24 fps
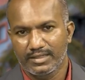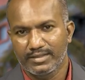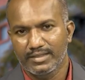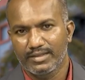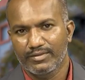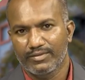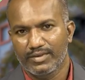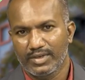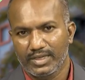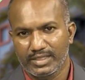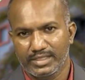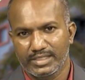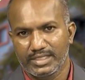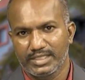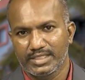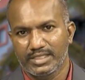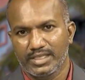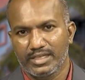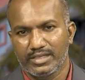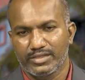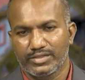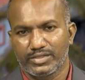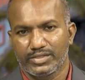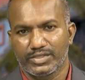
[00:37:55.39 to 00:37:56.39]
of the flux is
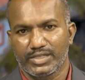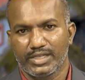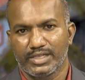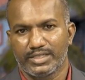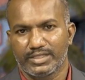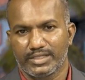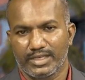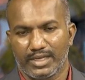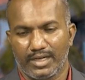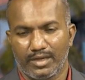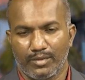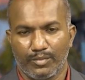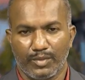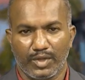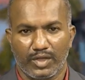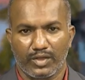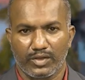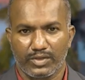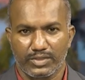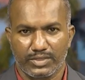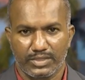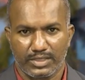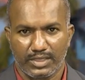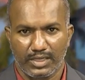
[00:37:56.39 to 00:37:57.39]
also sinusoidal
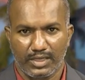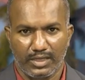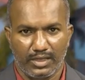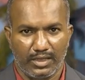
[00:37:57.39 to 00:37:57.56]
because